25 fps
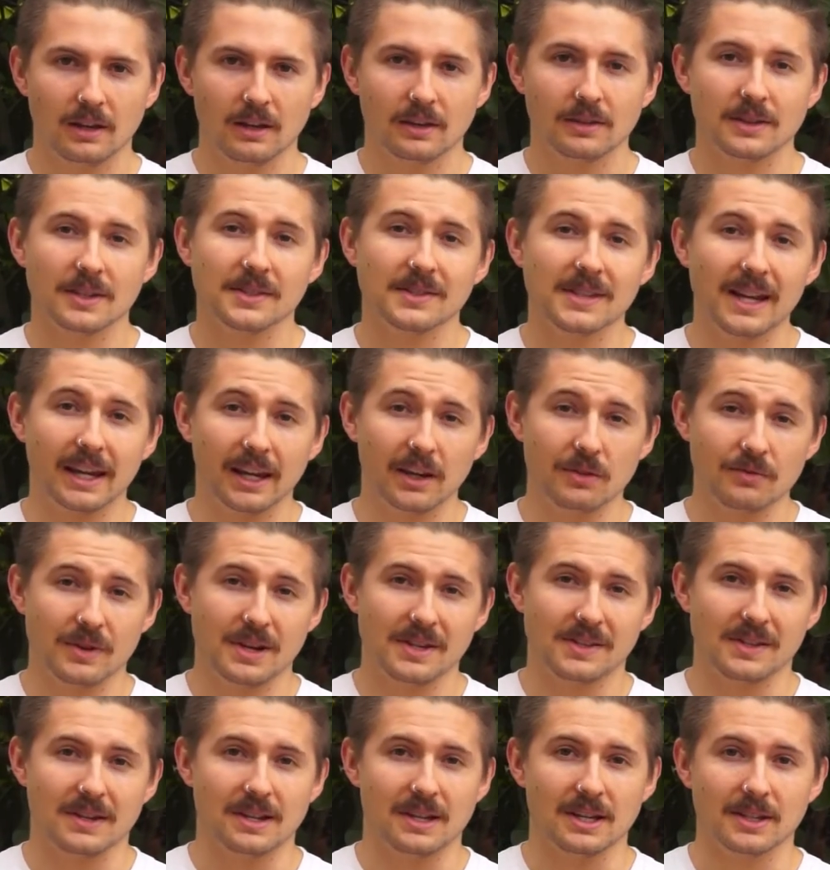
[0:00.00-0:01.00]
The second
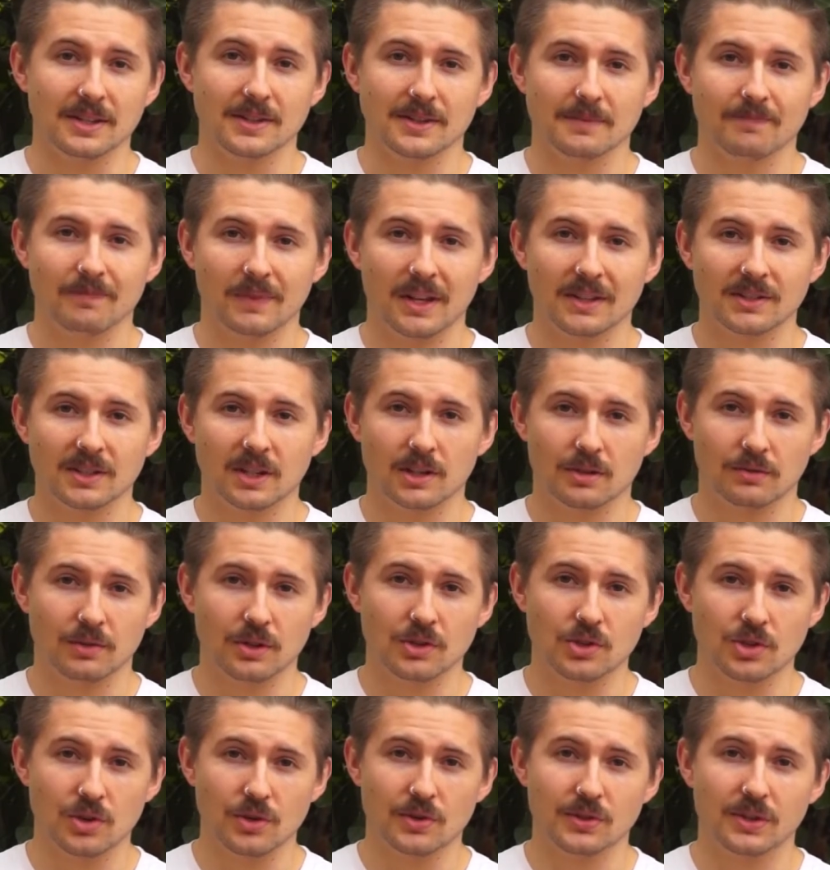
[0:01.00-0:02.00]
reason is it's going to
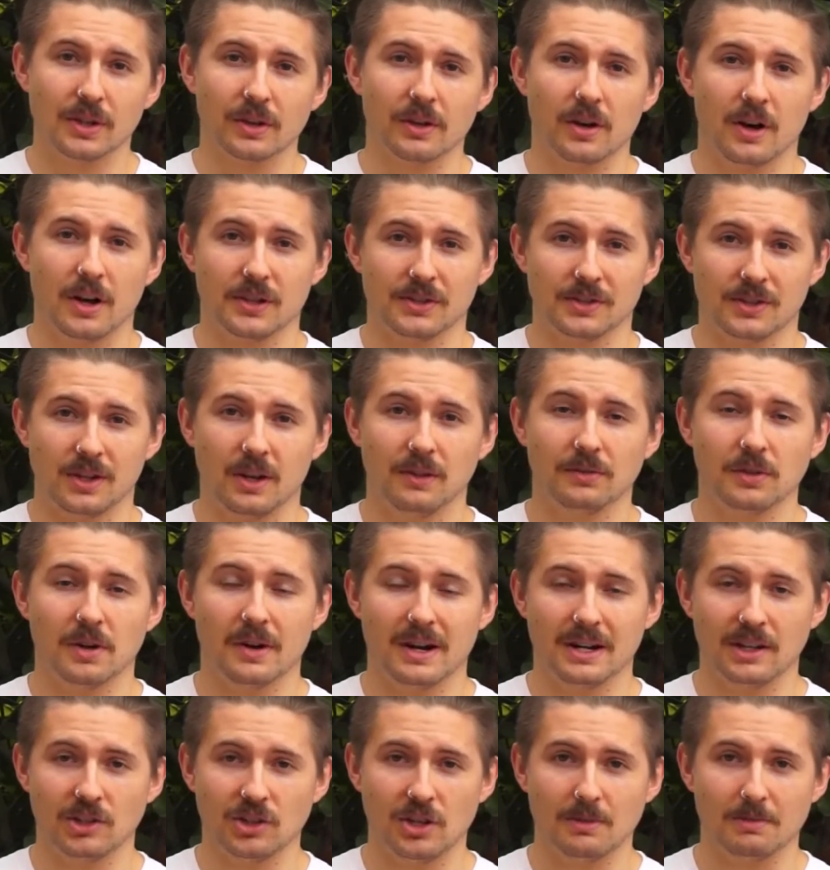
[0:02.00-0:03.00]
reduce the cost of your
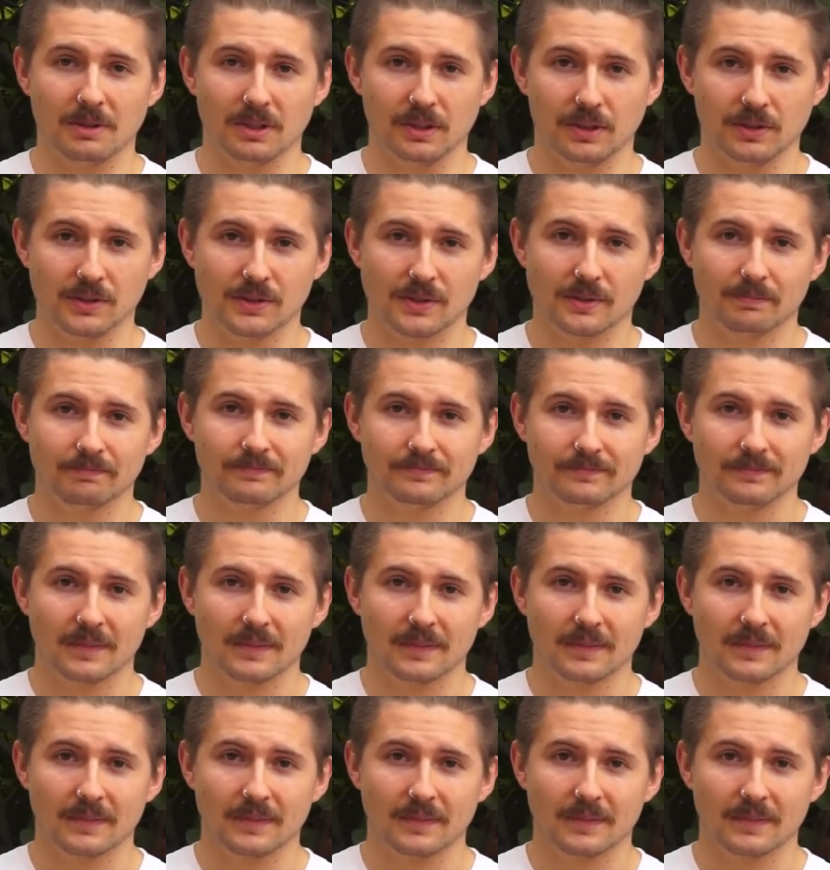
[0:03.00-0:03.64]
energy bills.